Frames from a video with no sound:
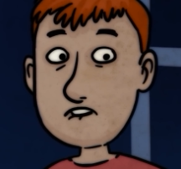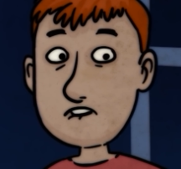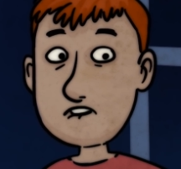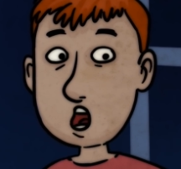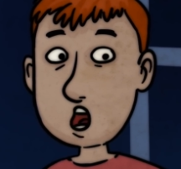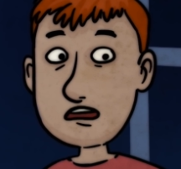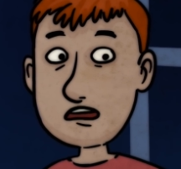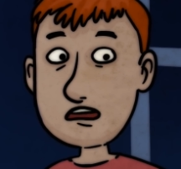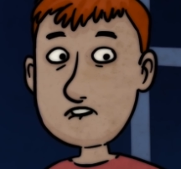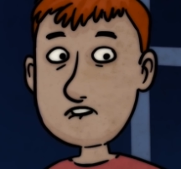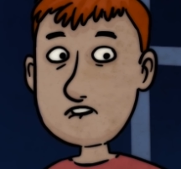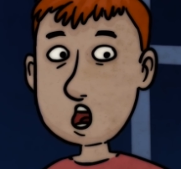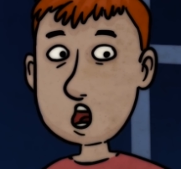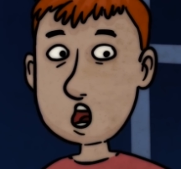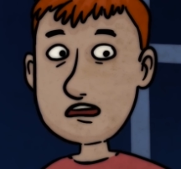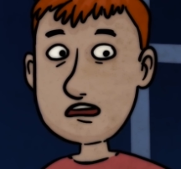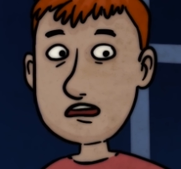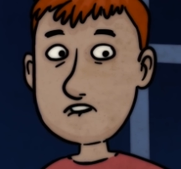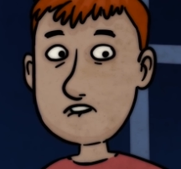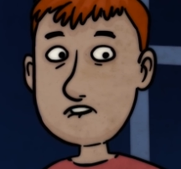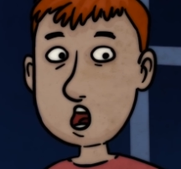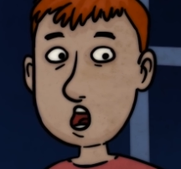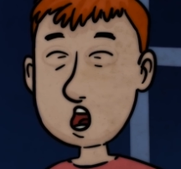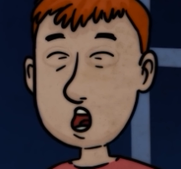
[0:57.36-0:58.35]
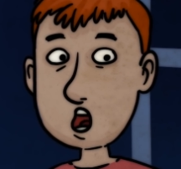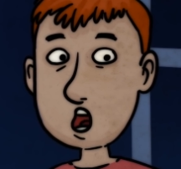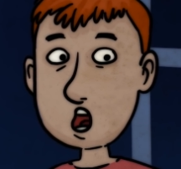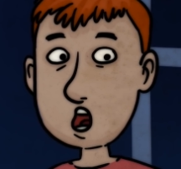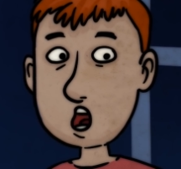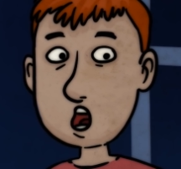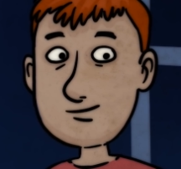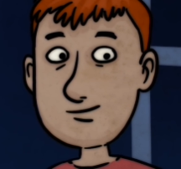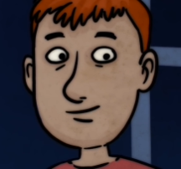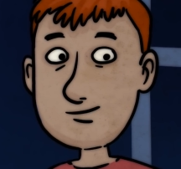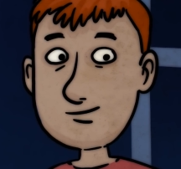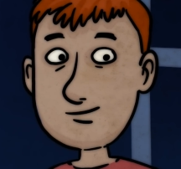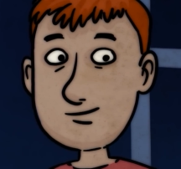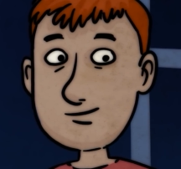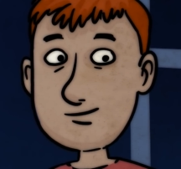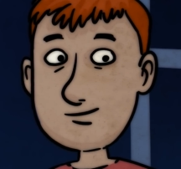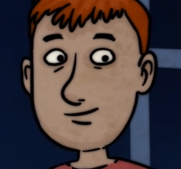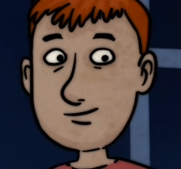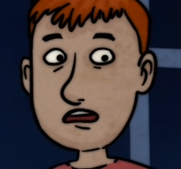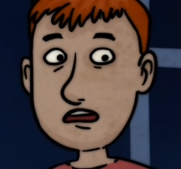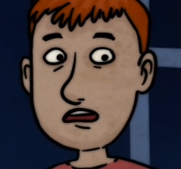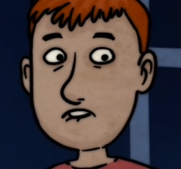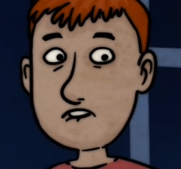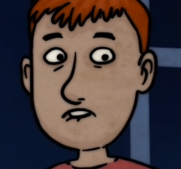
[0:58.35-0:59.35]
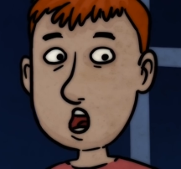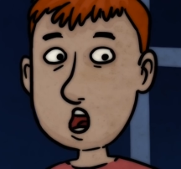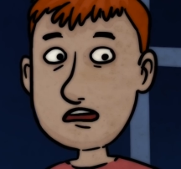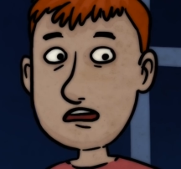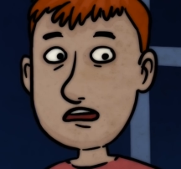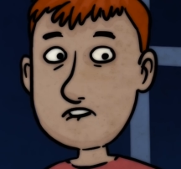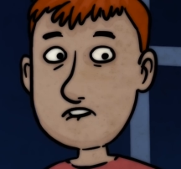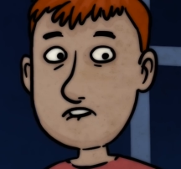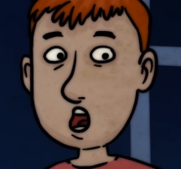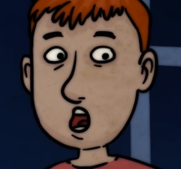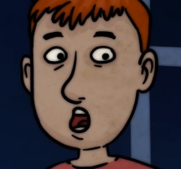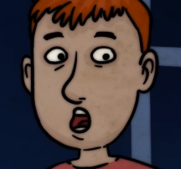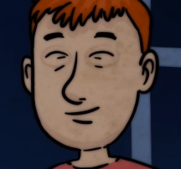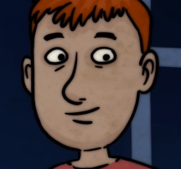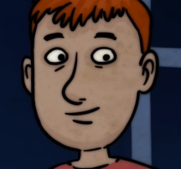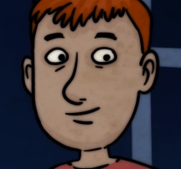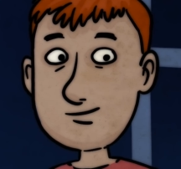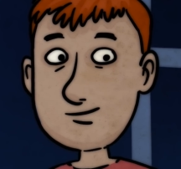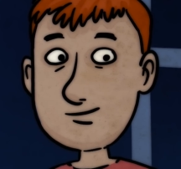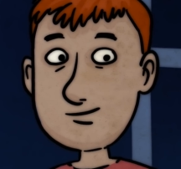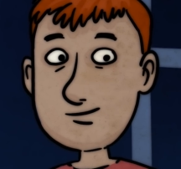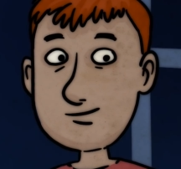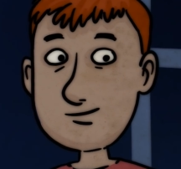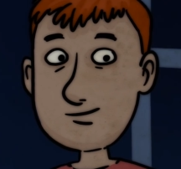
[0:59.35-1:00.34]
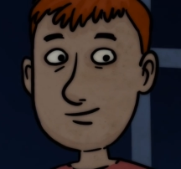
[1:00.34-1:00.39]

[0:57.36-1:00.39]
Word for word: this is a special lamp for plants.